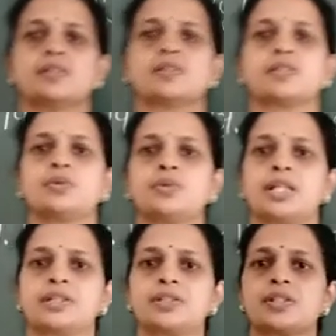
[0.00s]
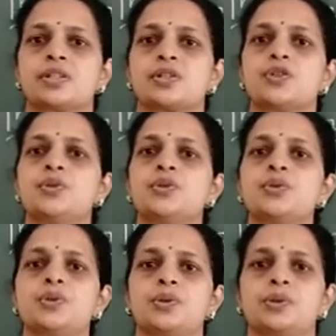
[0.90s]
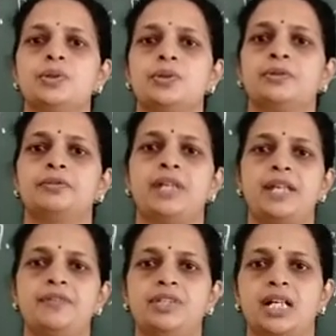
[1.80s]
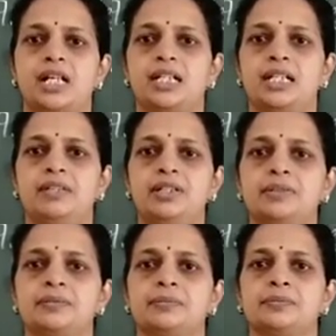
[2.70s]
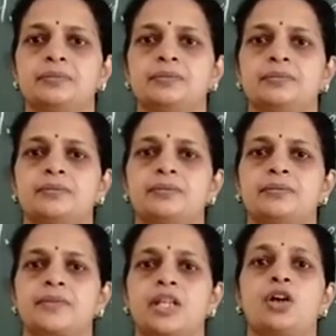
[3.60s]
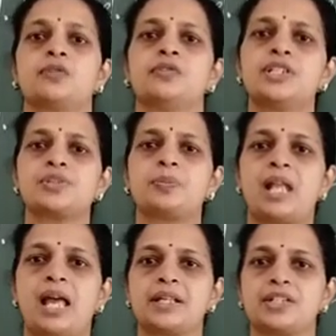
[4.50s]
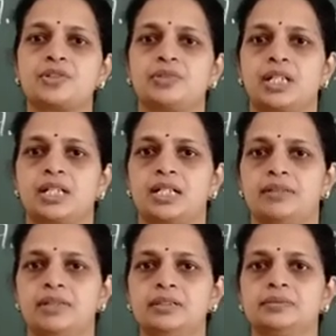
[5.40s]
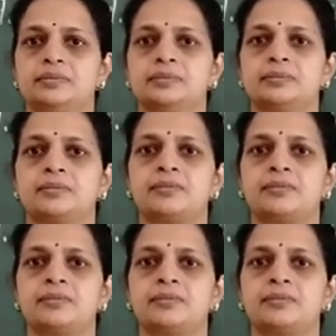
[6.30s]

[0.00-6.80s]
Students, do you know where we are living? On which planet we are living?